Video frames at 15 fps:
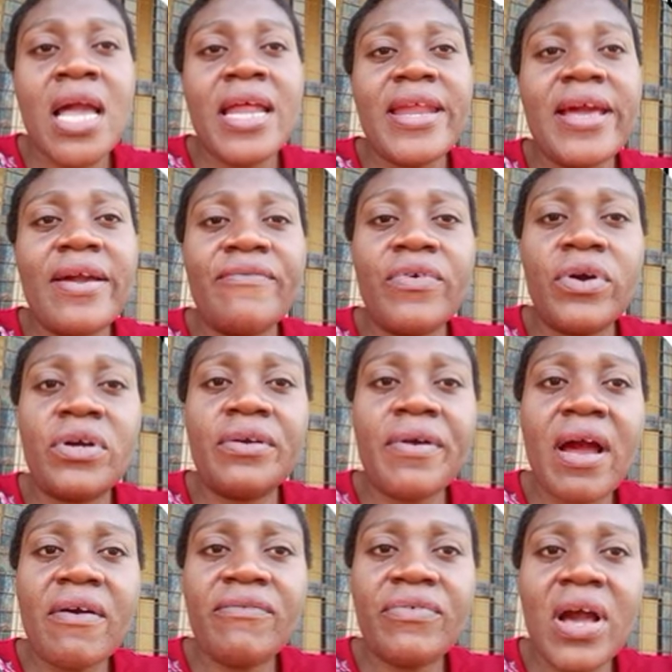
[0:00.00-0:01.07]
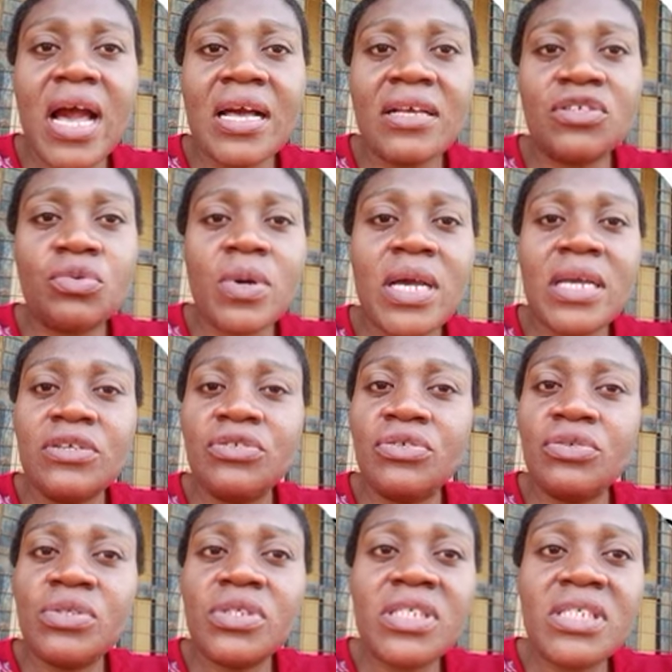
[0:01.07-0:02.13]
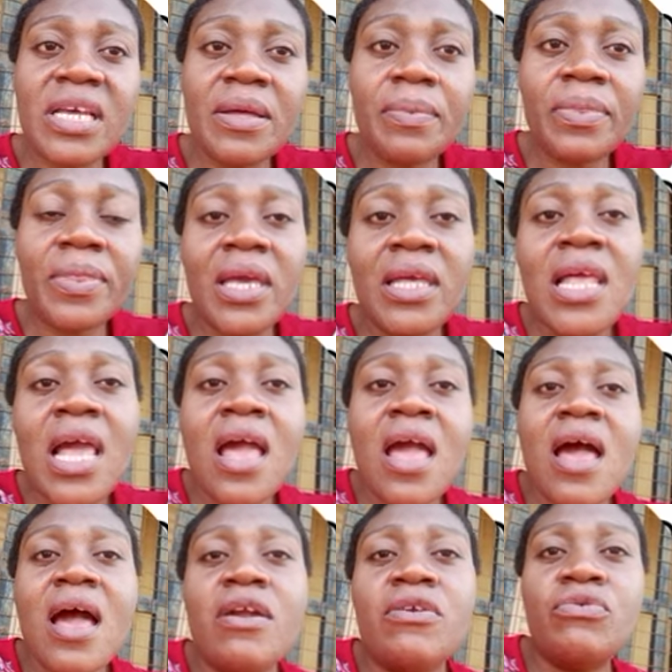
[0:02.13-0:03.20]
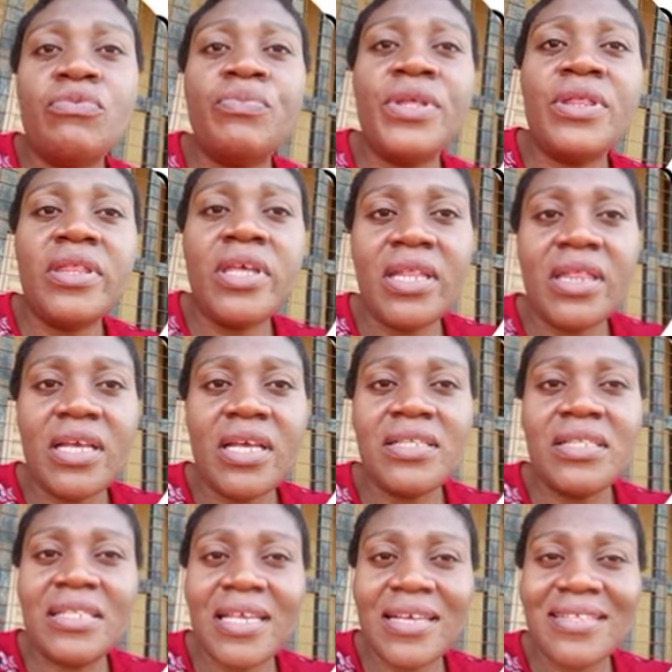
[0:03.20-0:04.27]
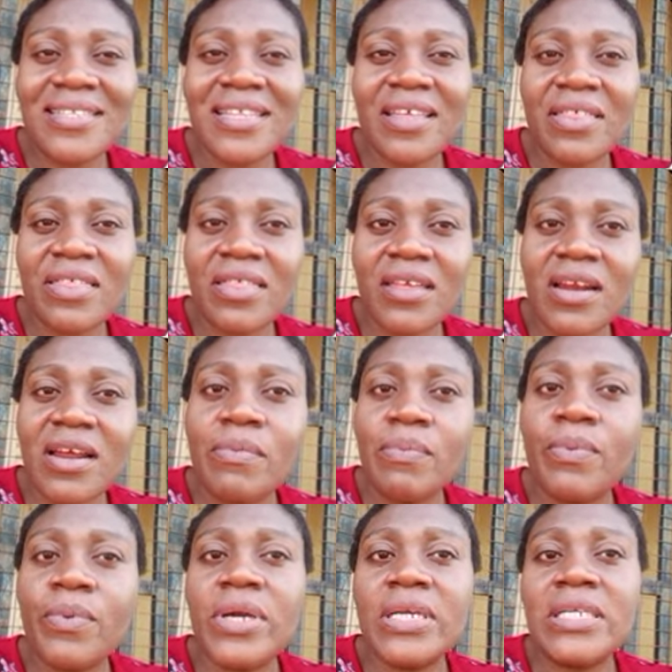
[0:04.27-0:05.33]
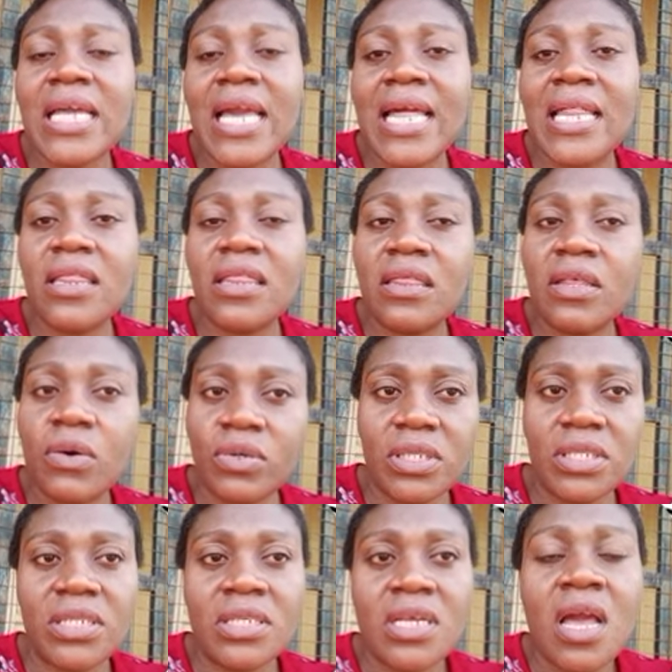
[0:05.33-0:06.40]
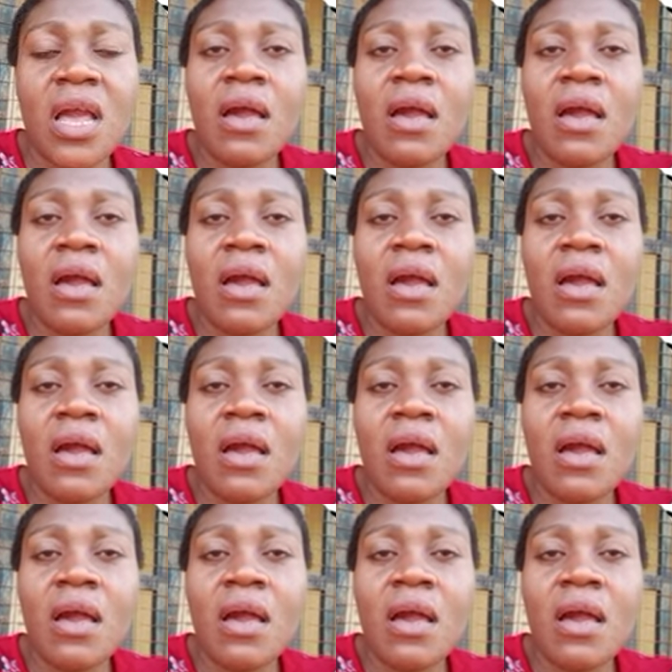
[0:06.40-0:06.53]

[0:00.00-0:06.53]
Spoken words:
Then for gravel as well, you do the same thing, and you'll be needing 63.8 tons.